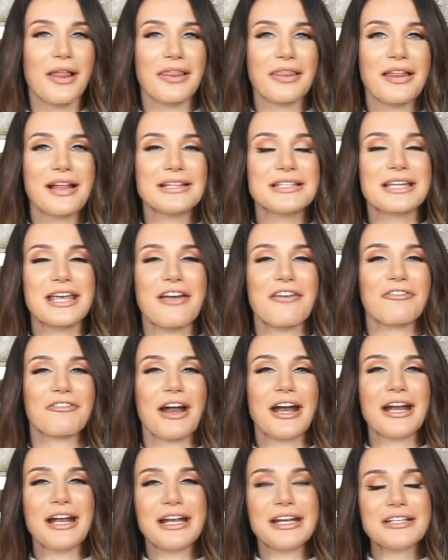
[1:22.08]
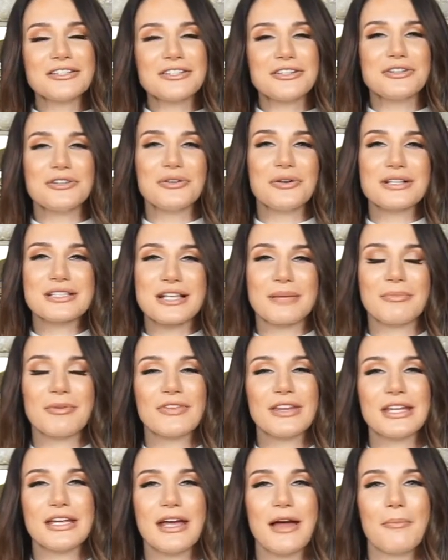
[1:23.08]
let's get right into some of
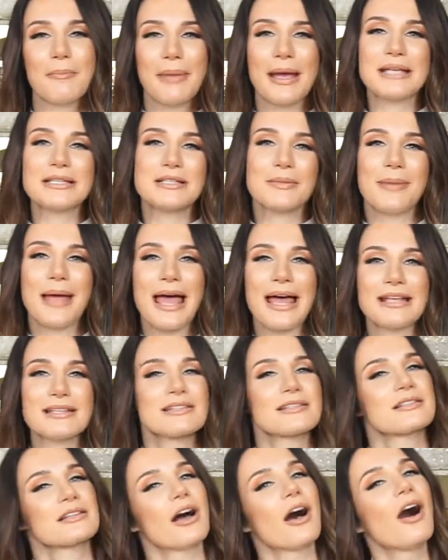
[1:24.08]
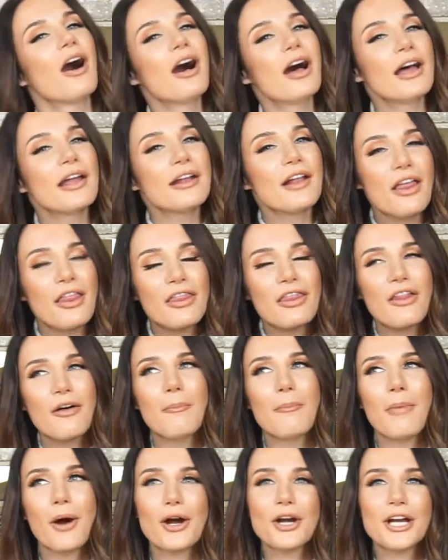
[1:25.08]
the best masks on
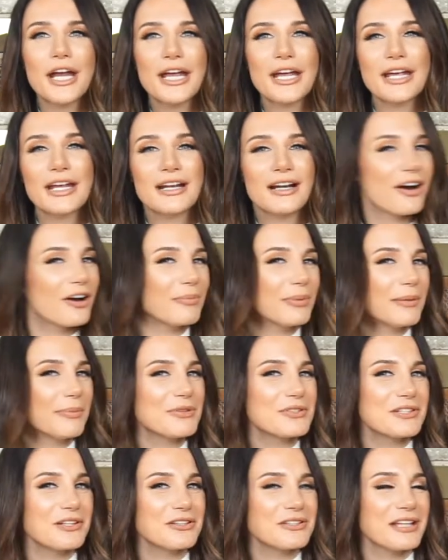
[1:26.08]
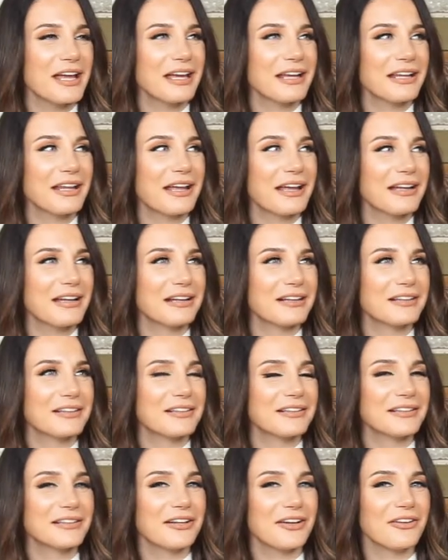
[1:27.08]
the market. Are people still saying that?
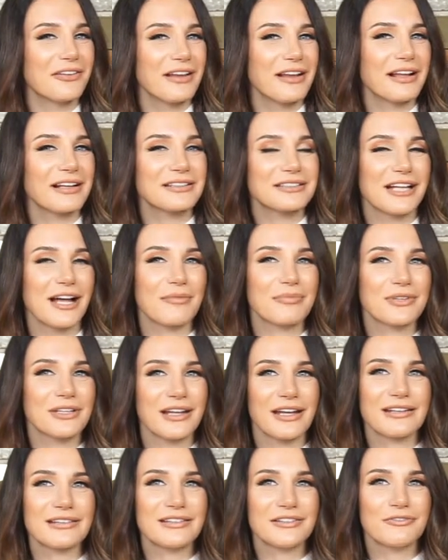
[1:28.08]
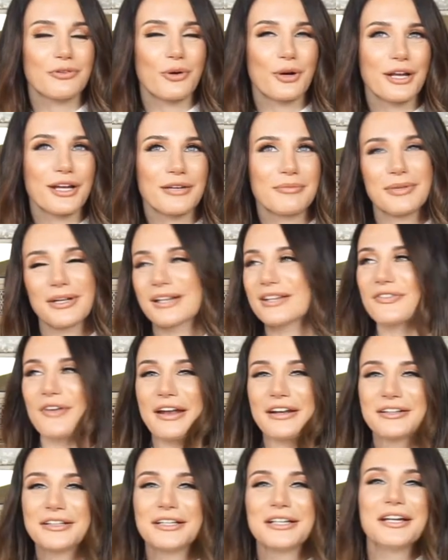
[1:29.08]
No, they like stopped in 1940, but it's fine.
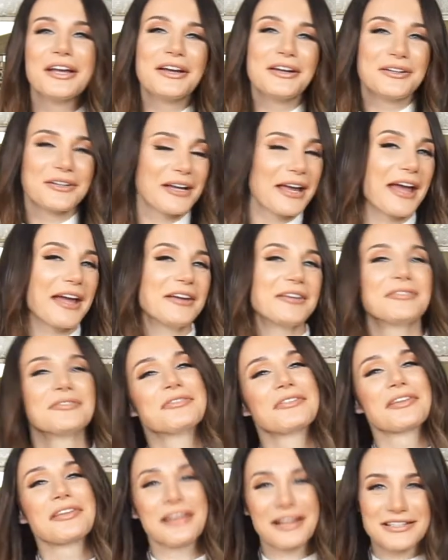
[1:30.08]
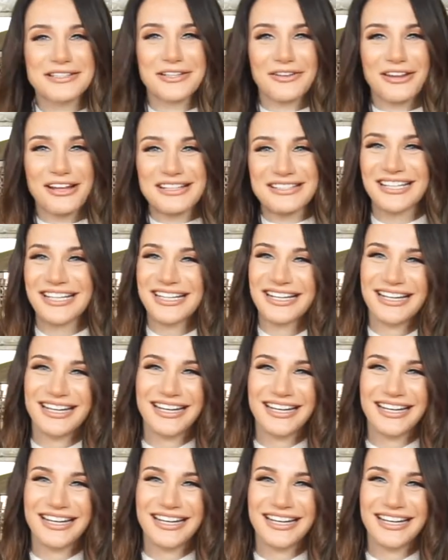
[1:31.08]
Okay. Let's do this.